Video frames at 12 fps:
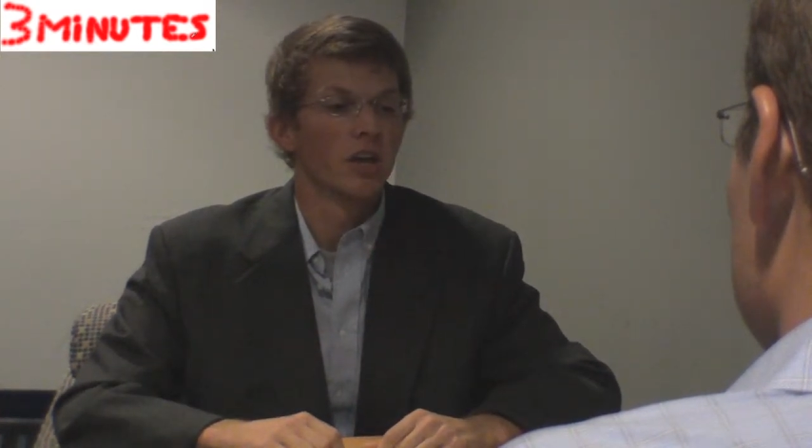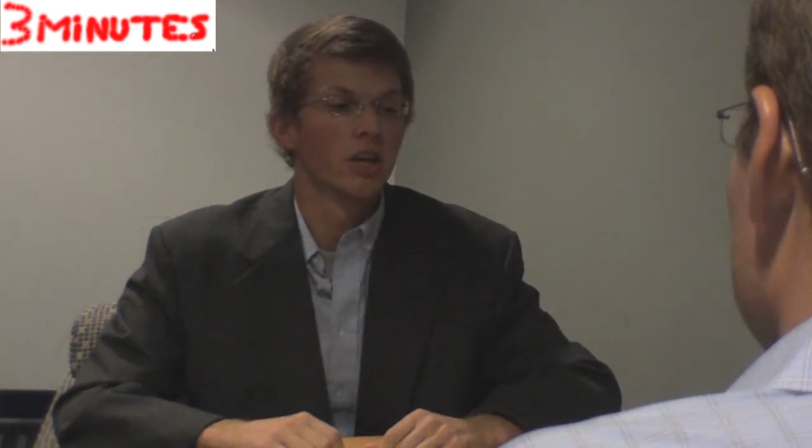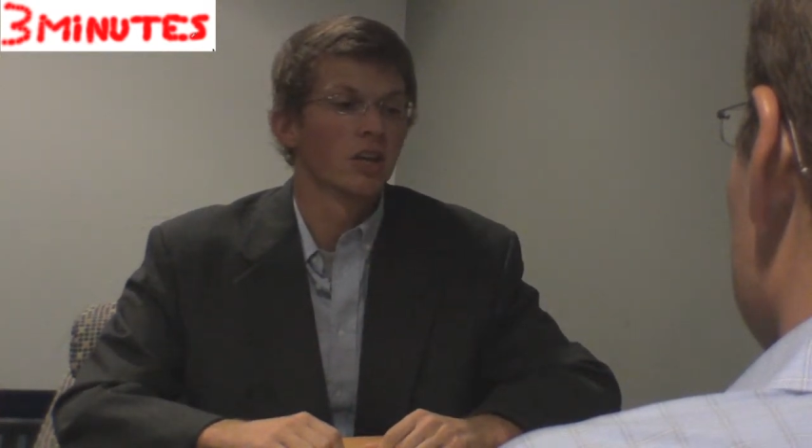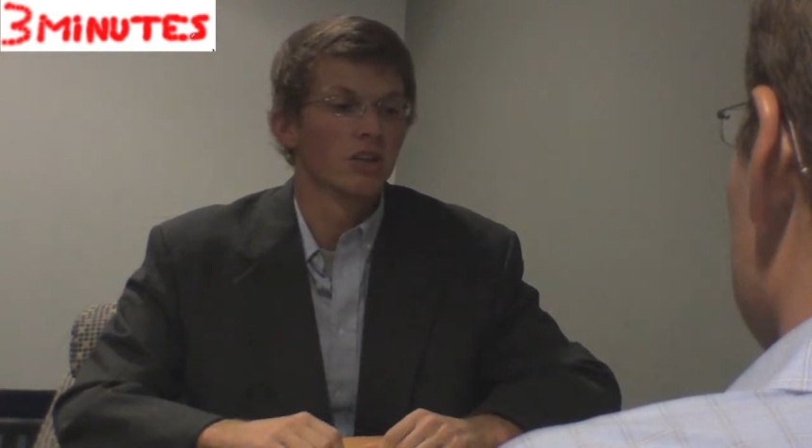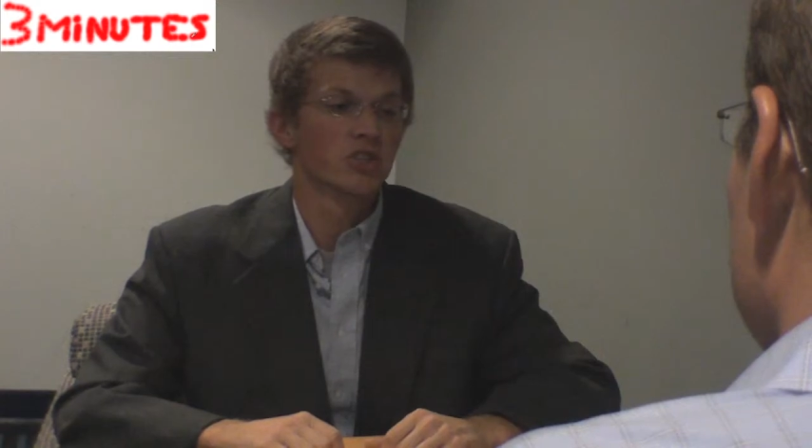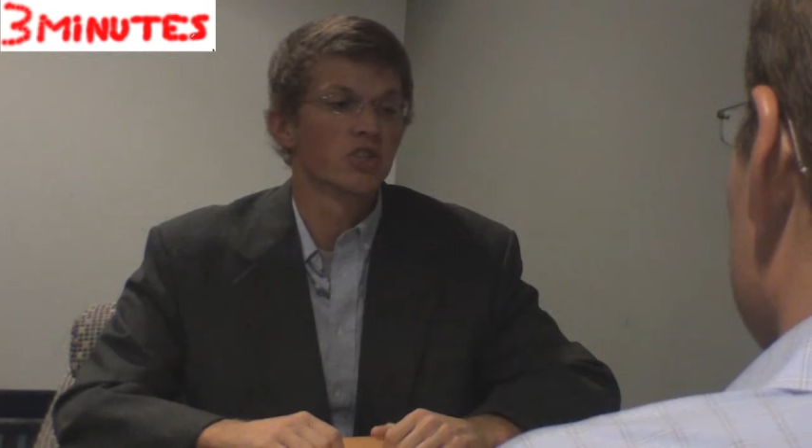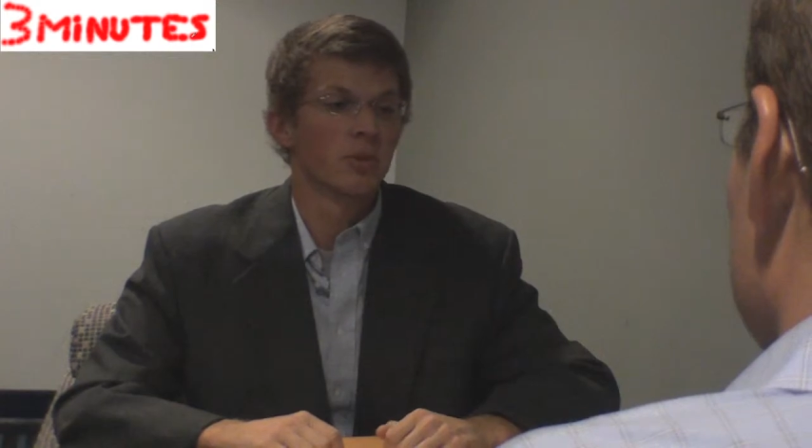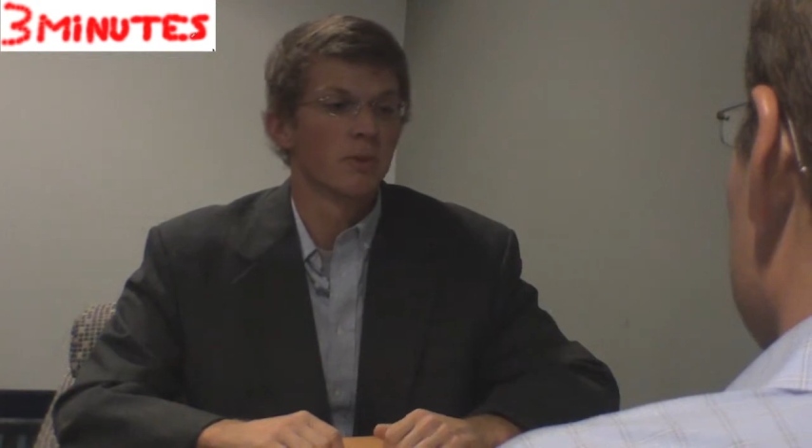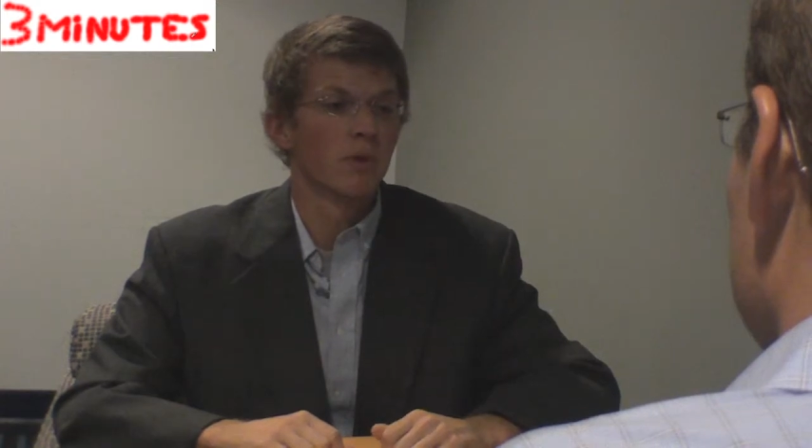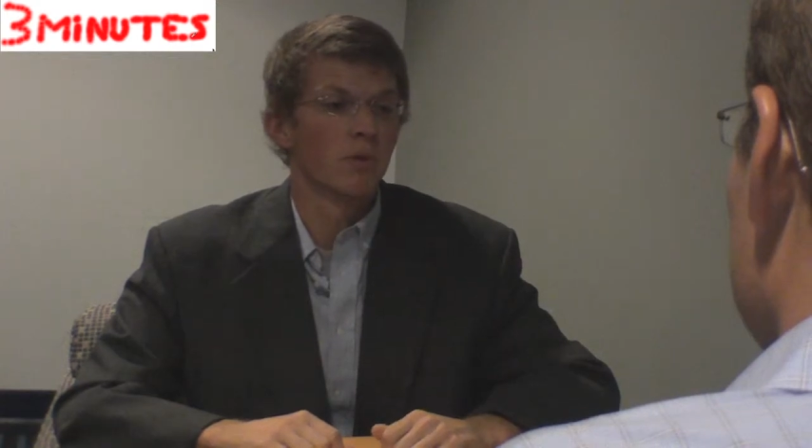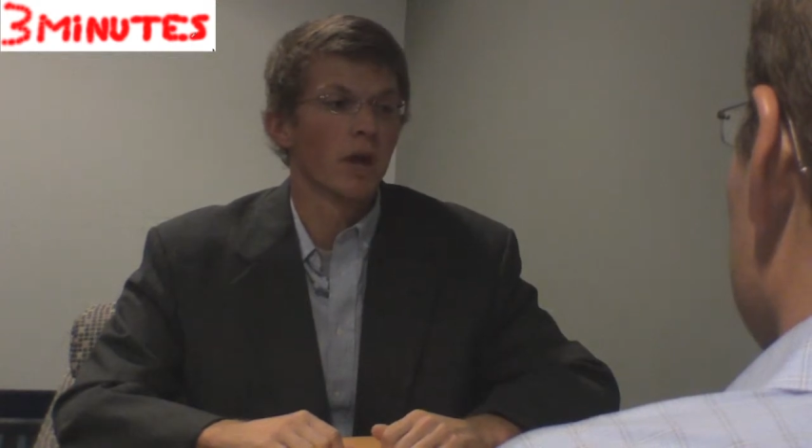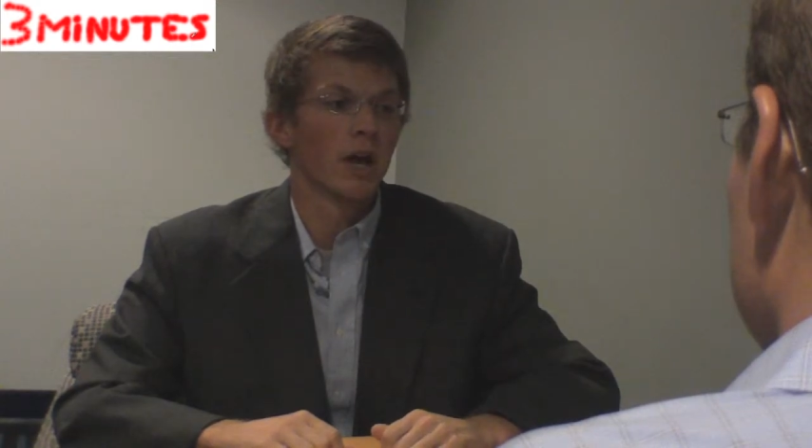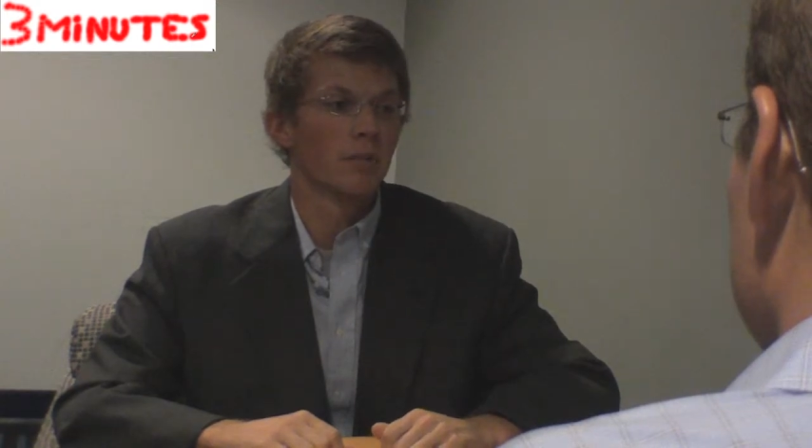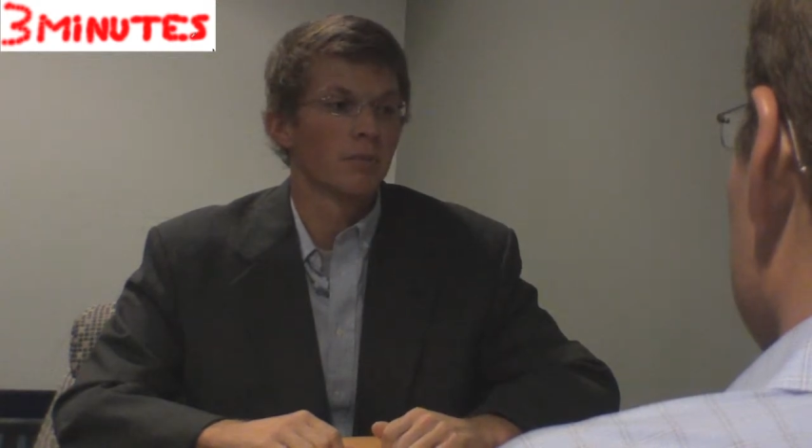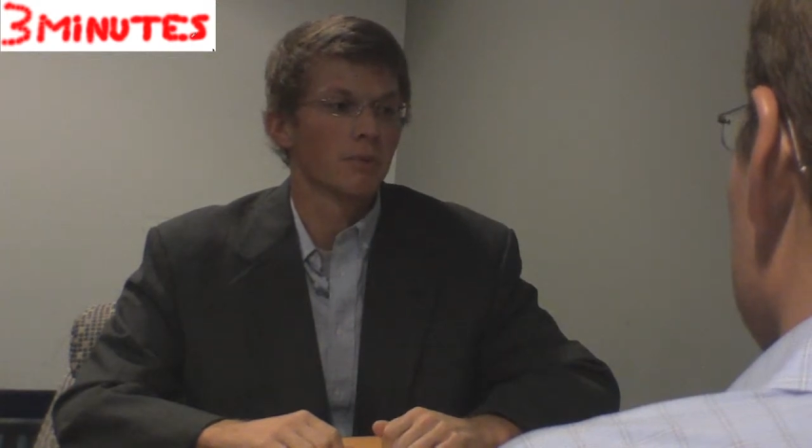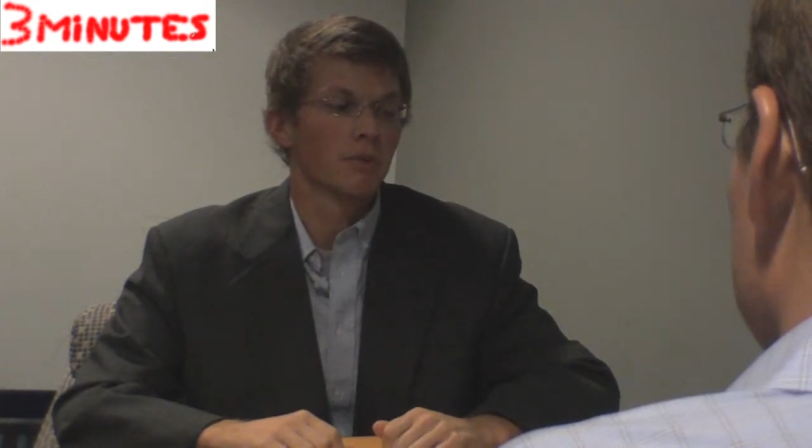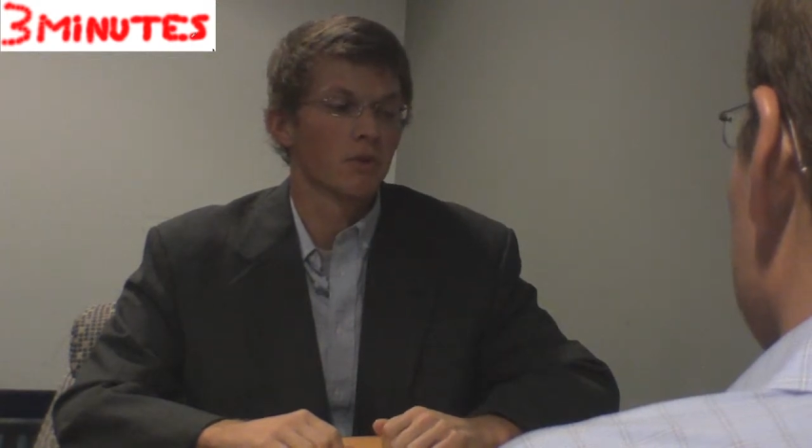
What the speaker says: In a legitimate rape,